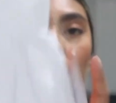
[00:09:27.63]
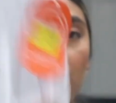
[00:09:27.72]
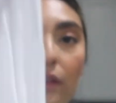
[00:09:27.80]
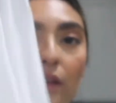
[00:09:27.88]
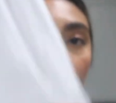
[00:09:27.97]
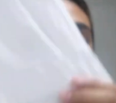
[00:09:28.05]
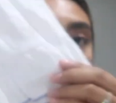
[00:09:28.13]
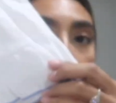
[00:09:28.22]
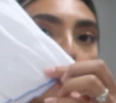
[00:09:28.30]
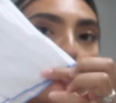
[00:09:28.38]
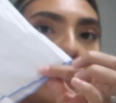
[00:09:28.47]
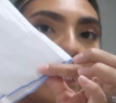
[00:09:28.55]
with the
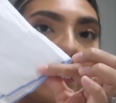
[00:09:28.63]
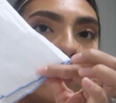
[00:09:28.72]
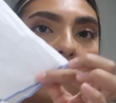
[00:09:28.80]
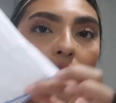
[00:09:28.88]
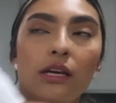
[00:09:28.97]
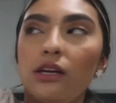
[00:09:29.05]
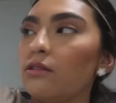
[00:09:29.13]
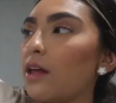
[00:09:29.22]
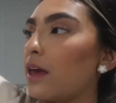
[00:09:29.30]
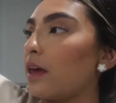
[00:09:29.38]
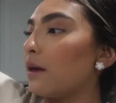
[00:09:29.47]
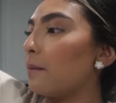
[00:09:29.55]
blue detailing. You
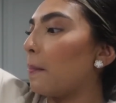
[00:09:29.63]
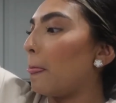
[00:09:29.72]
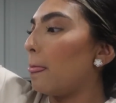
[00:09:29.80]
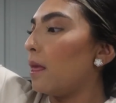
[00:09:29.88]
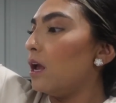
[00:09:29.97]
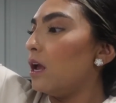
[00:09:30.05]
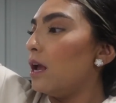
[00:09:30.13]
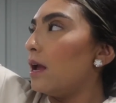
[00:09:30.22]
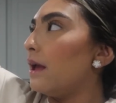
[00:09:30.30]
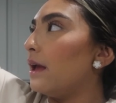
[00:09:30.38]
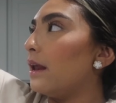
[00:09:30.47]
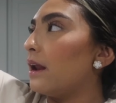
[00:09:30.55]
like it?
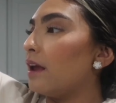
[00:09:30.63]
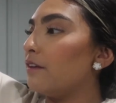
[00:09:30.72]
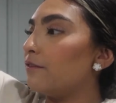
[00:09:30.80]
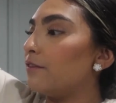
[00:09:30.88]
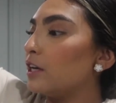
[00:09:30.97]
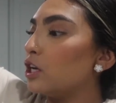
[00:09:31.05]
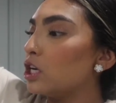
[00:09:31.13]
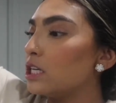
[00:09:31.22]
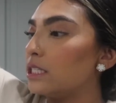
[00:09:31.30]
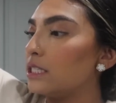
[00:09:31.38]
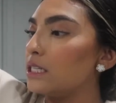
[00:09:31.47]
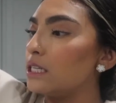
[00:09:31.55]
And I figured
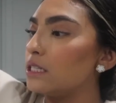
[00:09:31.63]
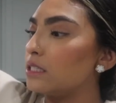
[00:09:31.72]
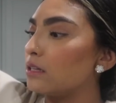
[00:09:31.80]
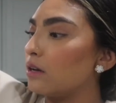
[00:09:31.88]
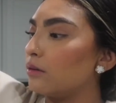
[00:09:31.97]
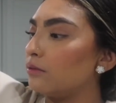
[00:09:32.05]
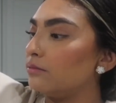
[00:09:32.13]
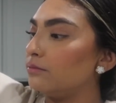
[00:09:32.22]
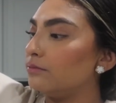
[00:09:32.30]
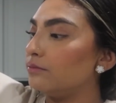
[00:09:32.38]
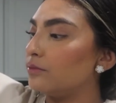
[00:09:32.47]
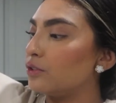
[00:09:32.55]
since, oh,
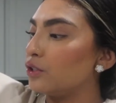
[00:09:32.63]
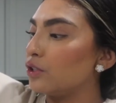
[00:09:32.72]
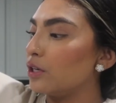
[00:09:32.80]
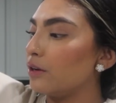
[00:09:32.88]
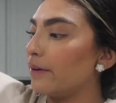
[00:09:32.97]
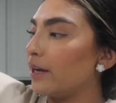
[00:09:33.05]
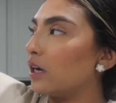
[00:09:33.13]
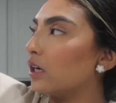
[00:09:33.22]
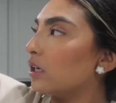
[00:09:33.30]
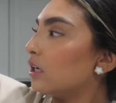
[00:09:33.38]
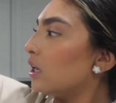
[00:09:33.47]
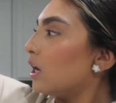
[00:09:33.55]
it's dirty right here.
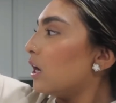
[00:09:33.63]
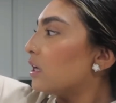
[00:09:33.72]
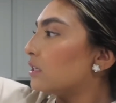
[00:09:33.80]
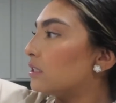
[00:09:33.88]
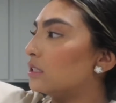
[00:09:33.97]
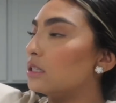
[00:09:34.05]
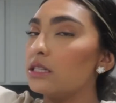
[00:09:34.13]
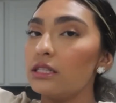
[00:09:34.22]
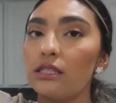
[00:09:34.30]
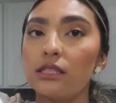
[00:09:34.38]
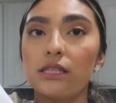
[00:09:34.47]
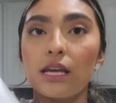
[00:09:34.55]

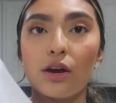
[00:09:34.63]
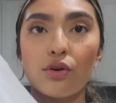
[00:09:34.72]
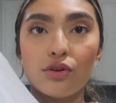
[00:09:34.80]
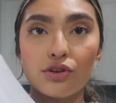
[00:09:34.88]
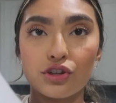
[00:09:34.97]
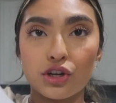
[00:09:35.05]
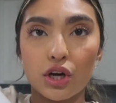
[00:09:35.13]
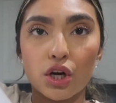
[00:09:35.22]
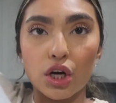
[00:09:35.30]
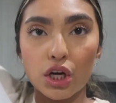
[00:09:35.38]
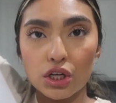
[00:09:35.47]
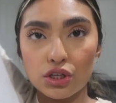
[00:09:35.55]
Since they go to
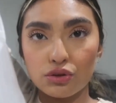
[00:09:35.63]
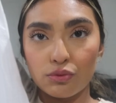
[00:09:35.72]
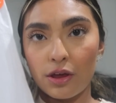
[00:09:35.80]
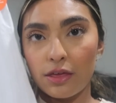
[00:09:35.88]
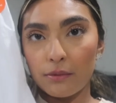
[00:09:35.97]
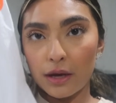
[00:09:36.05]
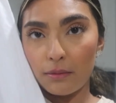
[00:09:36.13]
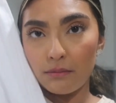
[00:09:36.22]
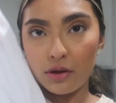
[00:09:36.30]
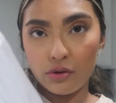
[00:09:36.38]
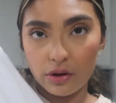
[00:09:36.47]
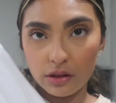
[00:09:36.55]
church with my
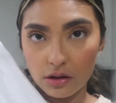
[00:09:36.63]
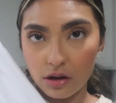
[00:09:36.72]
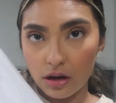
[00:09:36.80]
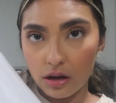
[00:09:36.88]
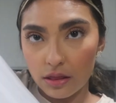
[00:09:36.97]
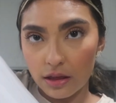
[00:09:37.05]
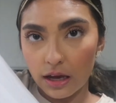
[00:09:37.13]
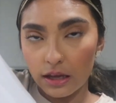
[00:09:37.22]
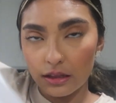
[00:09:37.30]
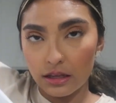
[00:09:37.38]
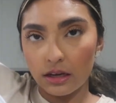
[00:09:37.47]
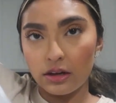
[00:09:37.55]
mother-in-law
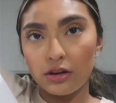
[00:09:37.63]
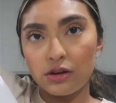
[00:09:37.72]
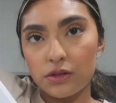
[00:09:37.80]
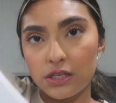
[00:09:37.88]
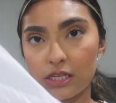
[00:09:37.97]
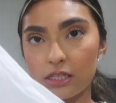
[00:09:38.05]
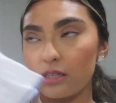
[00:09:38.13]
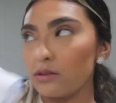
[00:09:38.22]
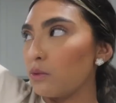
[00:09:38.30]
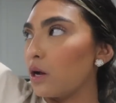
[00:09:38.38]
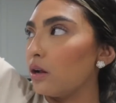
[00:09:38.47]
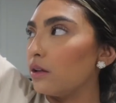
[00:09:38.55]
that they could use this as
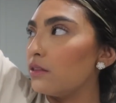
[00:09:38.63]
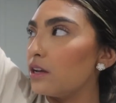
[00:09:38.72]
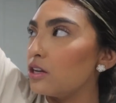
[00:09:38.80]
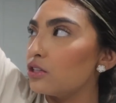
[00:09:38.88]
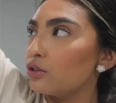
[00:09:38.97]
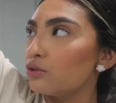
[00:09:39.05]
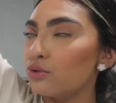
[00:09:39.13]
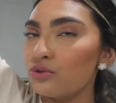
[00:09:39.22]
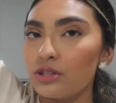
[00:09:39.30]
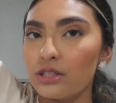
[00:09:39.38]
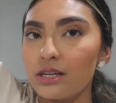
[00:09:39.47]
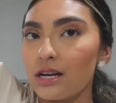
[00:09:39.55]
well. And then it's also
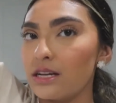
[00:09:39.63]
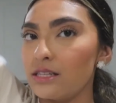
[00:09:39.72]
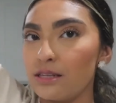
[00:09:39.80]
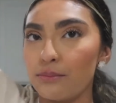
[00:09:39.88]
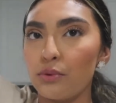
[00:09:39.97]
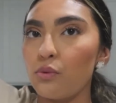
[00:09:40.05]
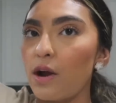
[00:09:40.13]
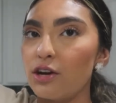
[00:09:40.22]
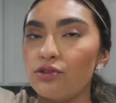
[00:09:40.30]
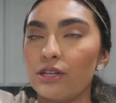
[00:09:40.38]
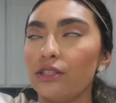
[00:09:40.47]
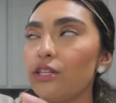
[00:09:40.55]
just a nice simple white
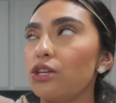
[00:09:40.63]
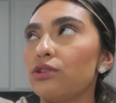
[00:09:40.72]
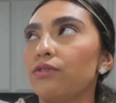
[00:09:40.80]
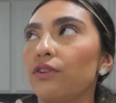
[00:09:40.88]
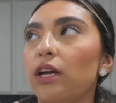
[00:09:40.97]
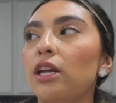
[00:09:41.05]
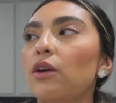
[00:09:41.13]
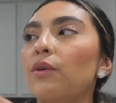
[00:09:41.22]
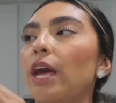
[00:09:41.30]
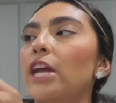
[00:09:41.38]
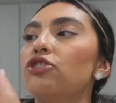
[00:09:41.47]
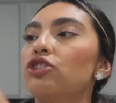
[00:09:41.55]
dress to use for any
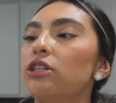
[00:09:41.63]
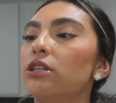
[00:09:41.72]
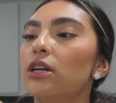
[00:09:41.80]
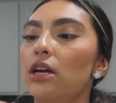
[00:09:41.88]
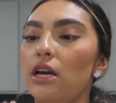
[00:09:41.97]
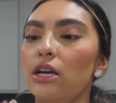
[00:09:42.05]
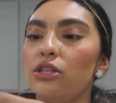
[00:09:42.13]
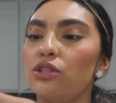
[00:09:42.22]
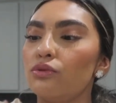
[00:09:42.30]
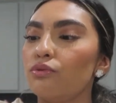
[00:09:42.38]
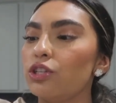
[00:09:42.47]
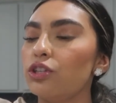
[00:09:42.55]
occasion. It
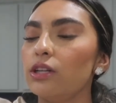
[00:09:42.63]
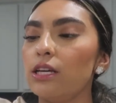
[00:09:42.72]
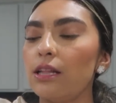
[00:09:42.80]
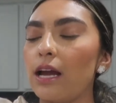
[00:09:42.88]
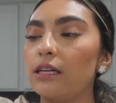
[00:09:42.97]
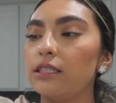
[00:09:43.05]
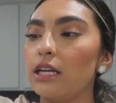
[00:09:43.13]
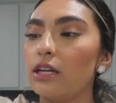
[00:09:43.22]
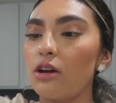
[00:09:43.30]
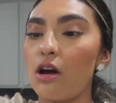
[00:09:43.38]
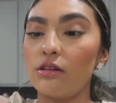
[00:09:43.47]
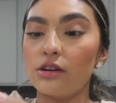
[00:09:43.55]
was originally like
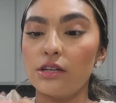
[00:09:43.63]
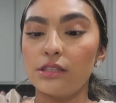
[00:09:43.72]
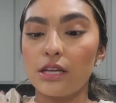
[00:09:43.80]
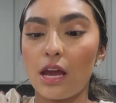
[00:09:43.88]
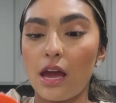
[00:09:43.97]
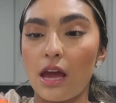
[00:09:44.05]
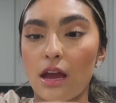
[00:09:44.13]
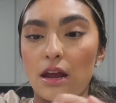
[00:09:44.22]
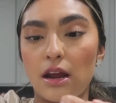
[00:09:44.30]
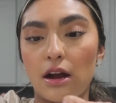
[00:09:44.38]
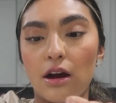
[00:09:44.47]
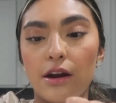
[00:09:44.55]
$10 and
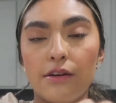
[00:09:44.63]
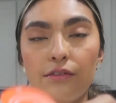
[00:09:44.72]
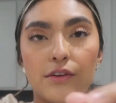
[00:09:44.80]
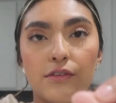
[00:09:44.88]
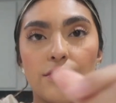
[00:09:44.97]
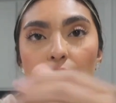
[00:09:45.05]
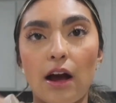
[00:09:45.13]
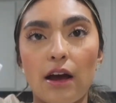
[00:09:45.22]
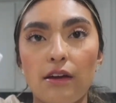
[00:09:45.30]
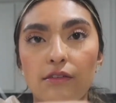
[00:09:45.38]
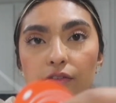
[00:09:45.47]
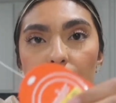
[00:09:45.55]
I got it for
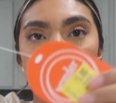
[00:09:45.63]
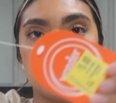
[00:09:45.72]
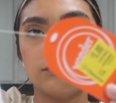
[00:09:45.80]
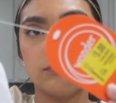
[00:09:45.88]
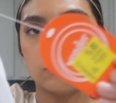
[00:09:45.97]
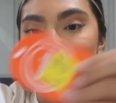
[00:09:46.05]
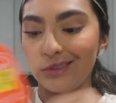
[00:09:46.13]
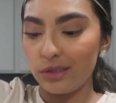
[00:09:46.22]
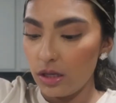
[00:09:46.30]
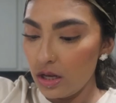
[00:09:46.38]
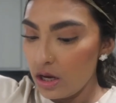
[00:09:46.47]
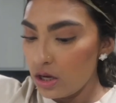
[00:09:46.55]
five.
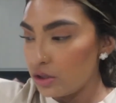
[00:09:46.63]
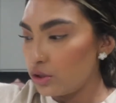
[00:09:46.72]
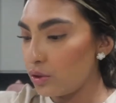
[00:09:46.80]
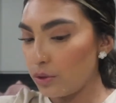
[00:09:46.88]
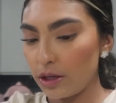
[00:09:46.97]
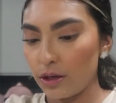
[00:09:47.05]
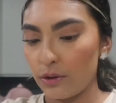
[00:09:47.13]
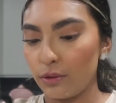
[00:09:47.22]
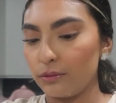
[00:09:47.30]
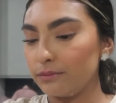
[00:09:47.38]
So cute.